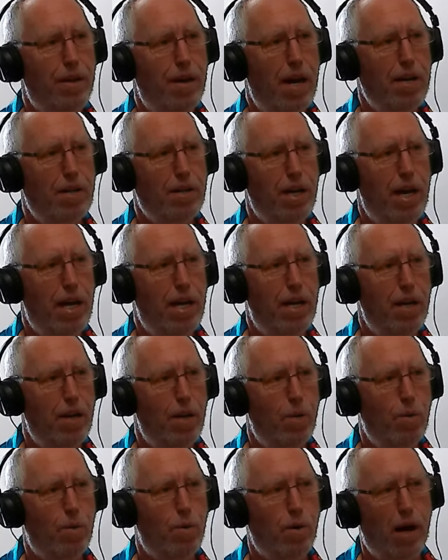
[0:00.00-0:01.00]
actually had a
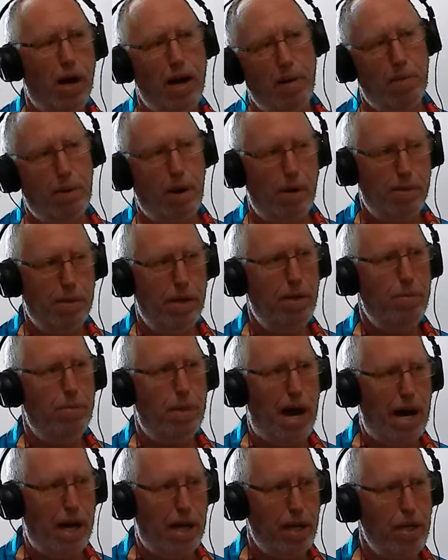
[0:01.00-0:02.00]
local guy probably
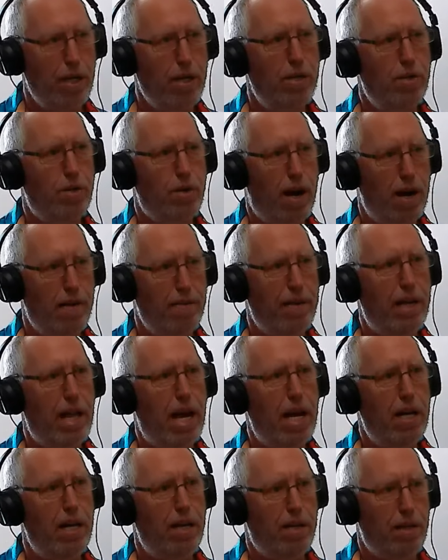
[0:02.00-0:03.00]
backing you and driving that. And,